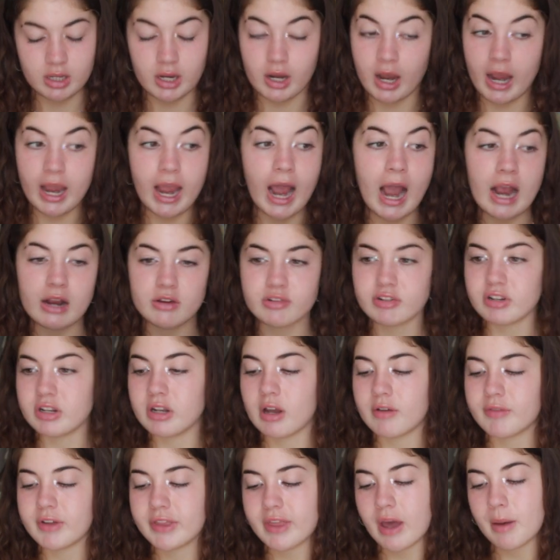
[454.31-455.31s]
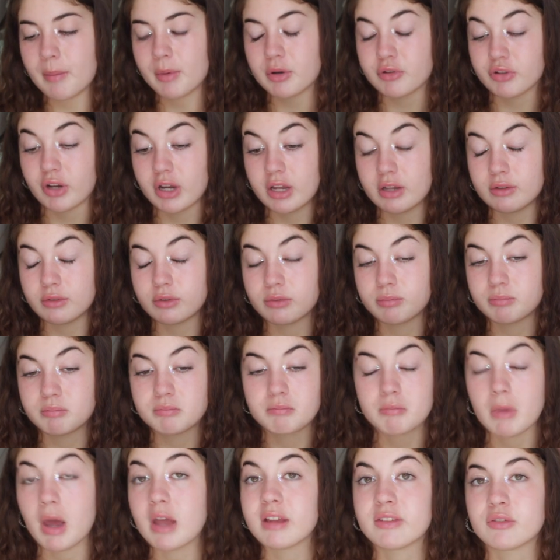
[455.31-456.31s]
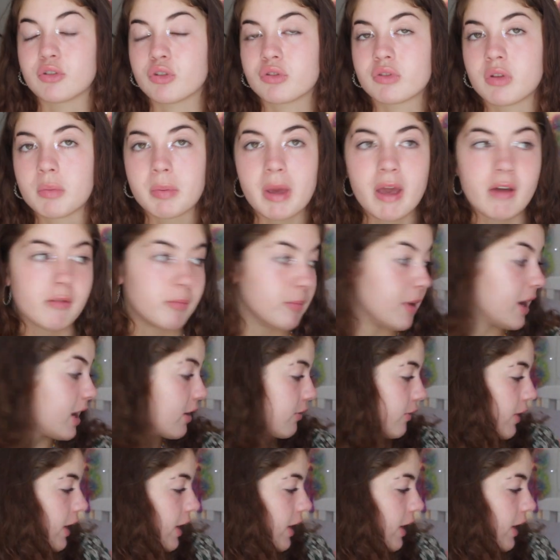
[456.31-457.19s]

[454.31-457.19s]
Like I actually love it that much, like it's it's just a bit of me